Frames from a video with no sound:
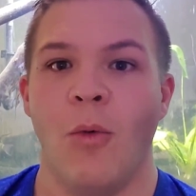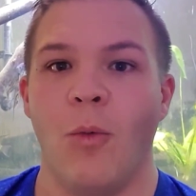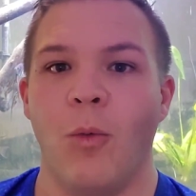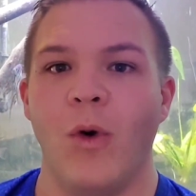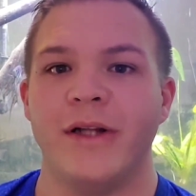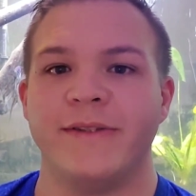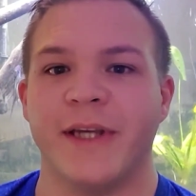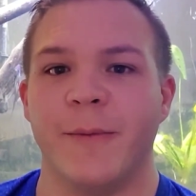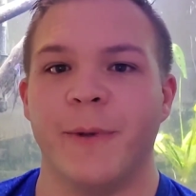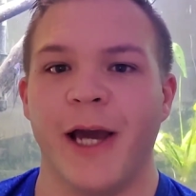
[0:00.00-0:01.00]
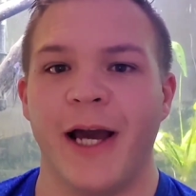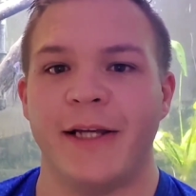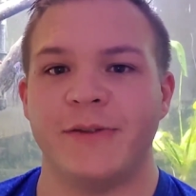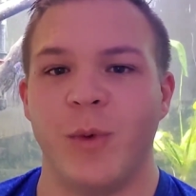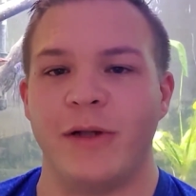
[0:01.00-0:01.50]
What's up,
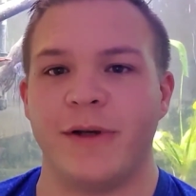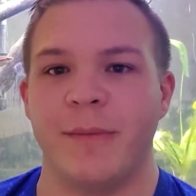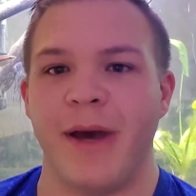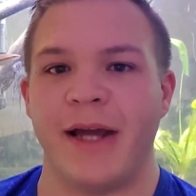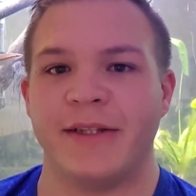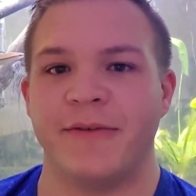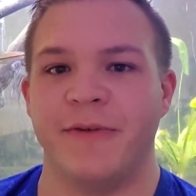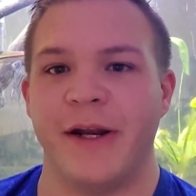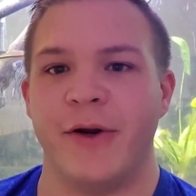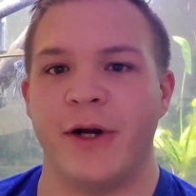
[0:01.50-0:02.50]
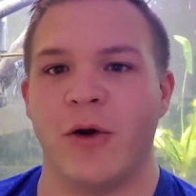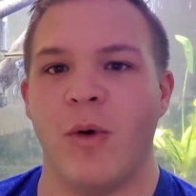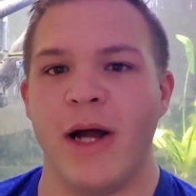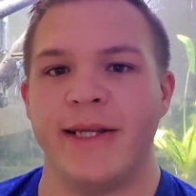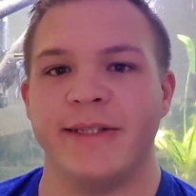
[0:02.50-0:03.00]
guys? Welcome back to Veteran
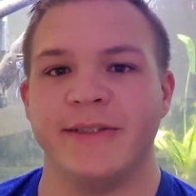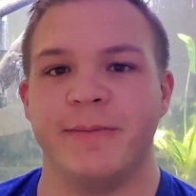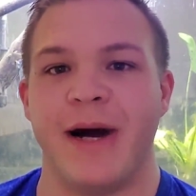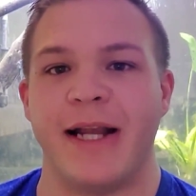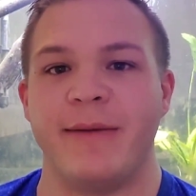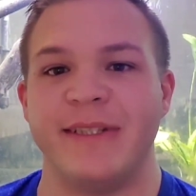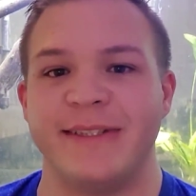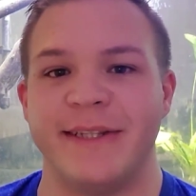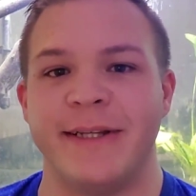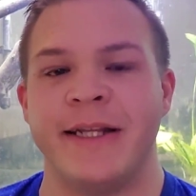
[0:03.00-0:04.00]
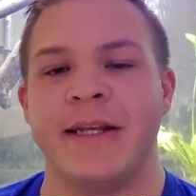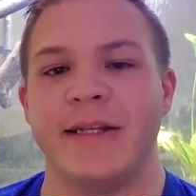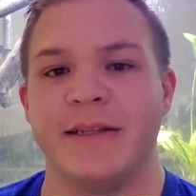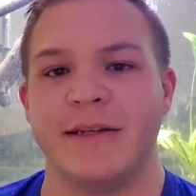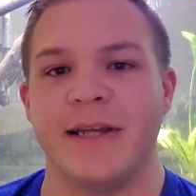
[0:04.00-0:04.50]
Aquatics. My name is Dylan,
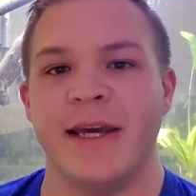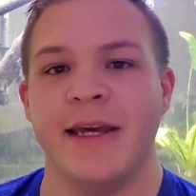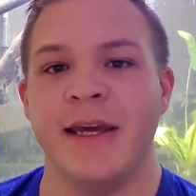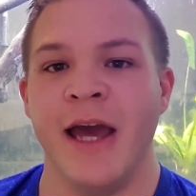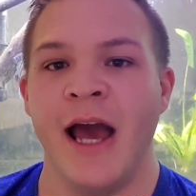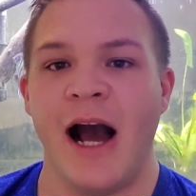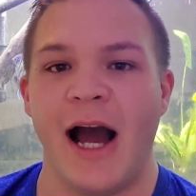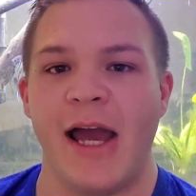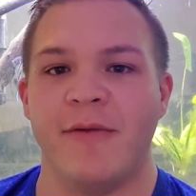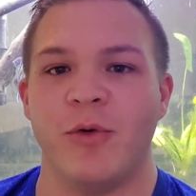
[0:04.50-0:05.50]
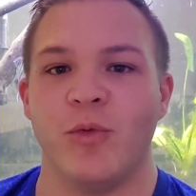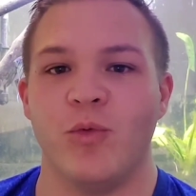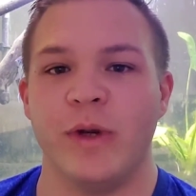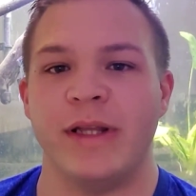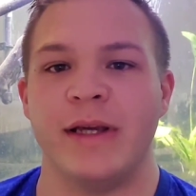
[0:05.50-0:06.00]
and today I have a
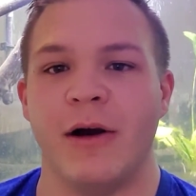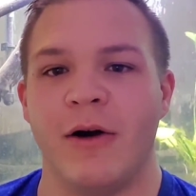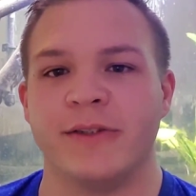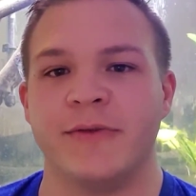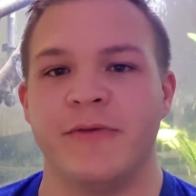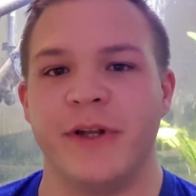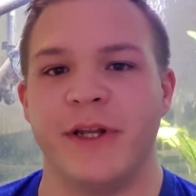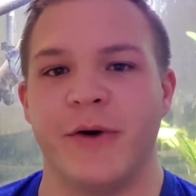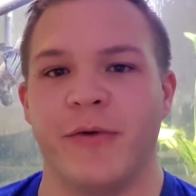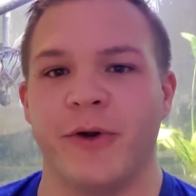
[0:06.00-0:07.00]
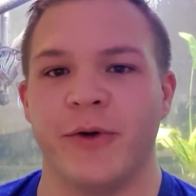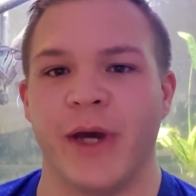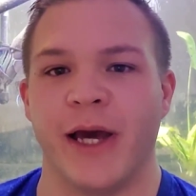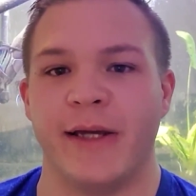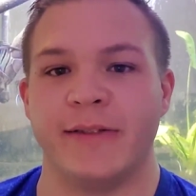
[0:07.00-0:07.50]
really awesome video for you
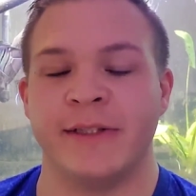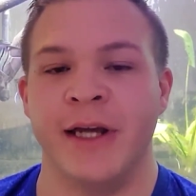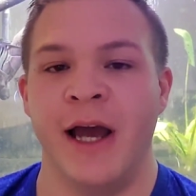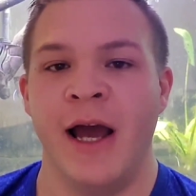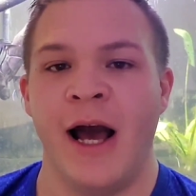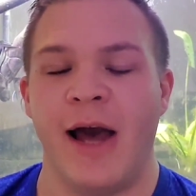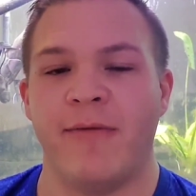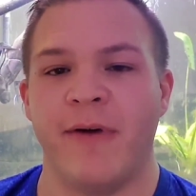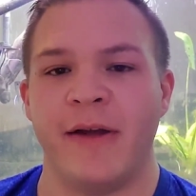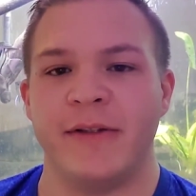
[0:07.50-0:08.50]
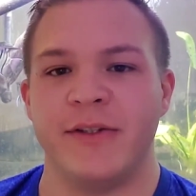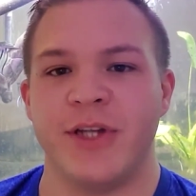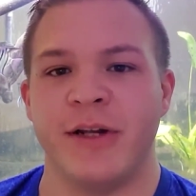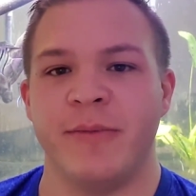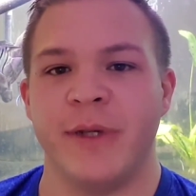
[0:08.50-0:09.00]
guys. I found this
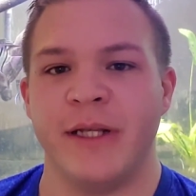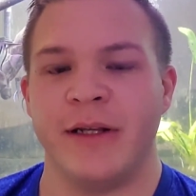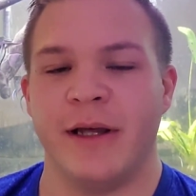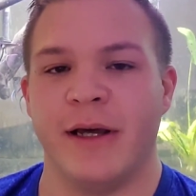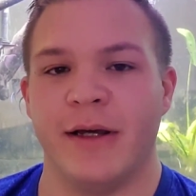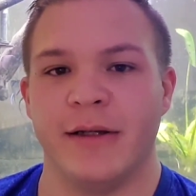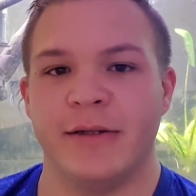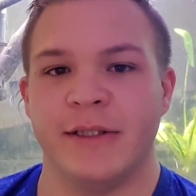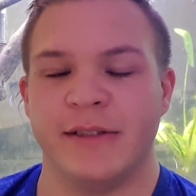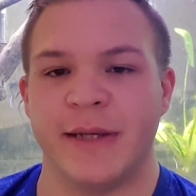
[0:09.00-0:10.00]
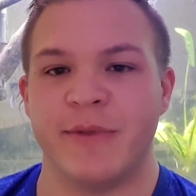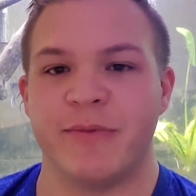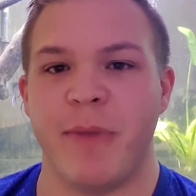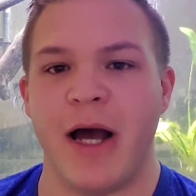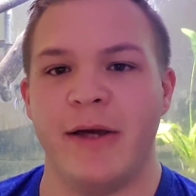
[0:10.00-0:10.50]
gentleman, his name
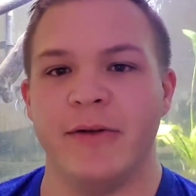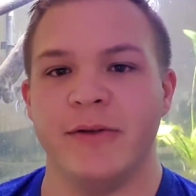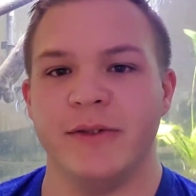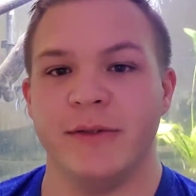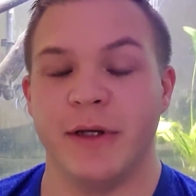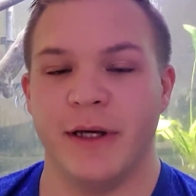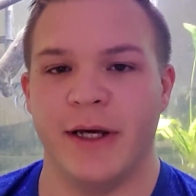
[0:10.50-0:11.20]
is Myles.